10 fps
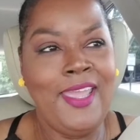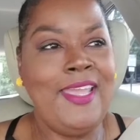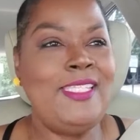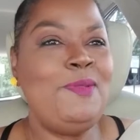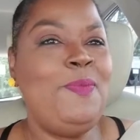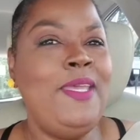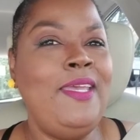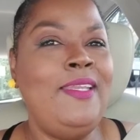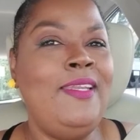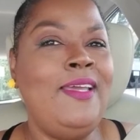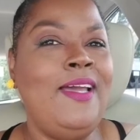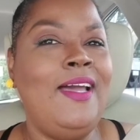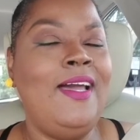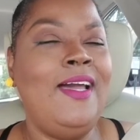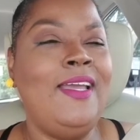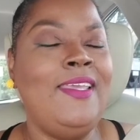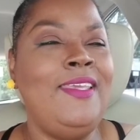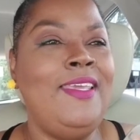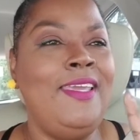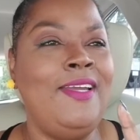It's been a
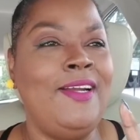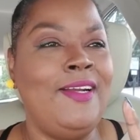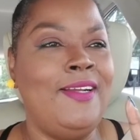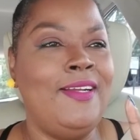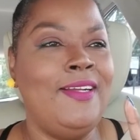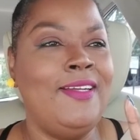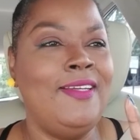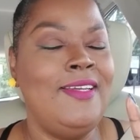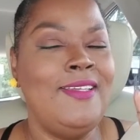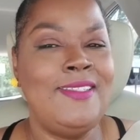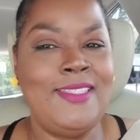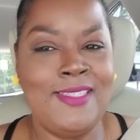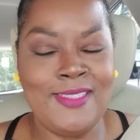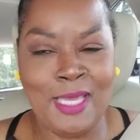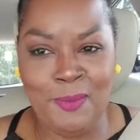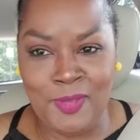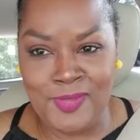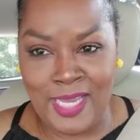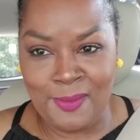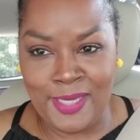year since I moved
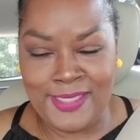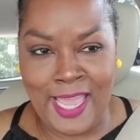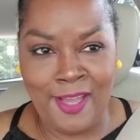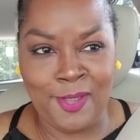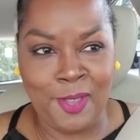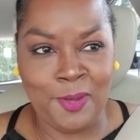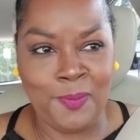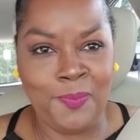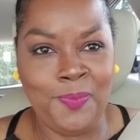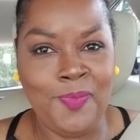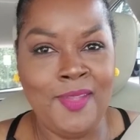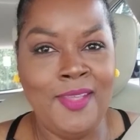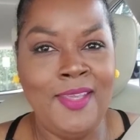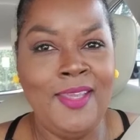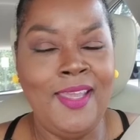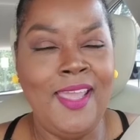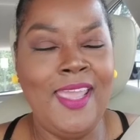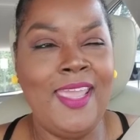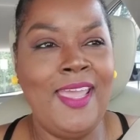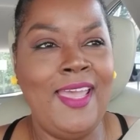out of my townhome.
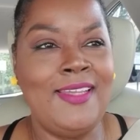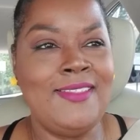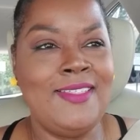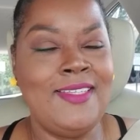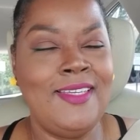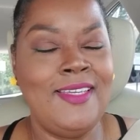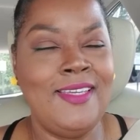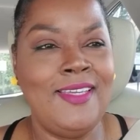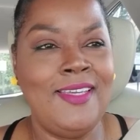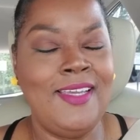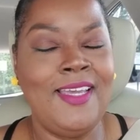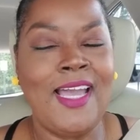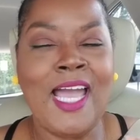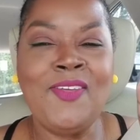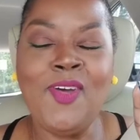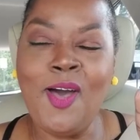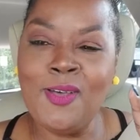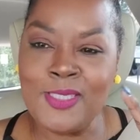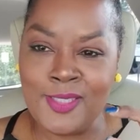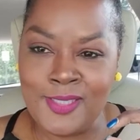And I've
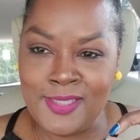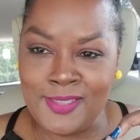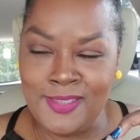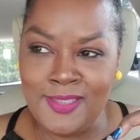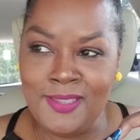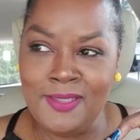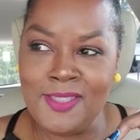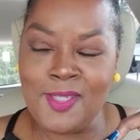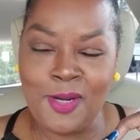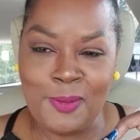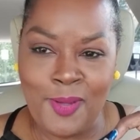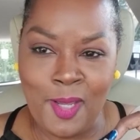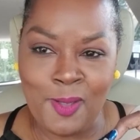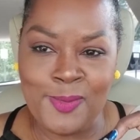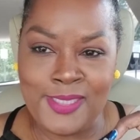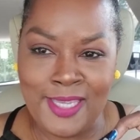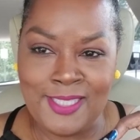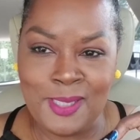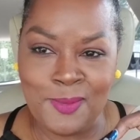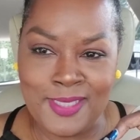also started my home
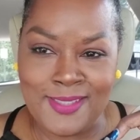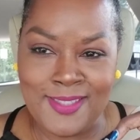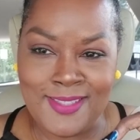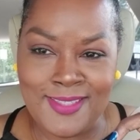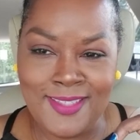staging business.